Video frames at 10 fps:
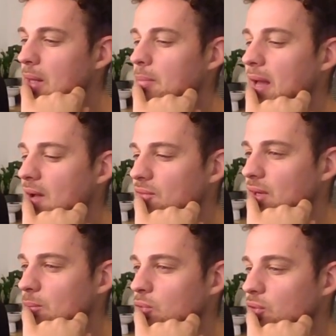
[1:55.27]
But after I
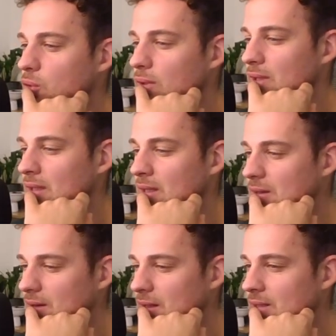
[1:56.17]
move queen
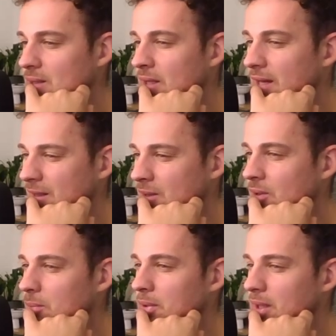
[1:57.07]
here, he's likely
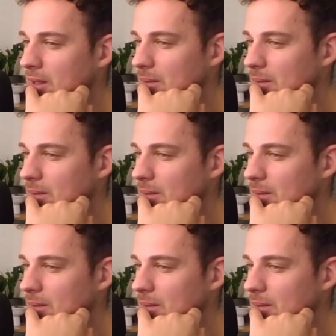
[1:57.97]
gonna play